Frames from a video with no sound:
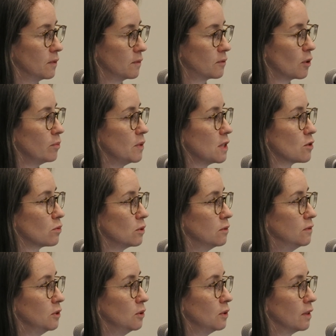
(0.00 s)
From this
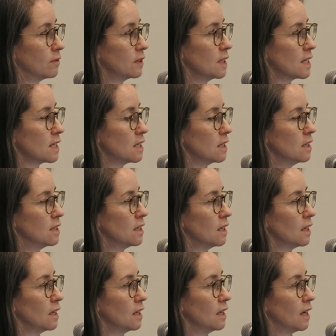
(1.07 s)
review, they've listed
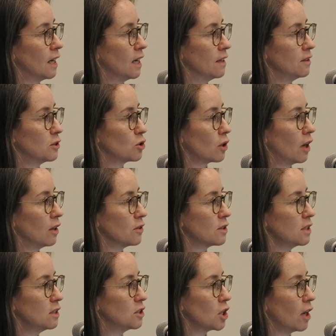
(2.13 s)
the trials
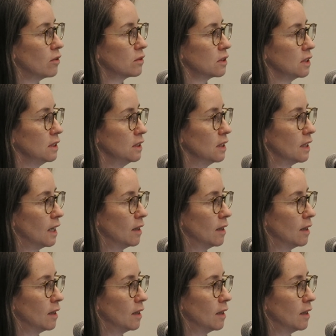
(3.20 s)
in generally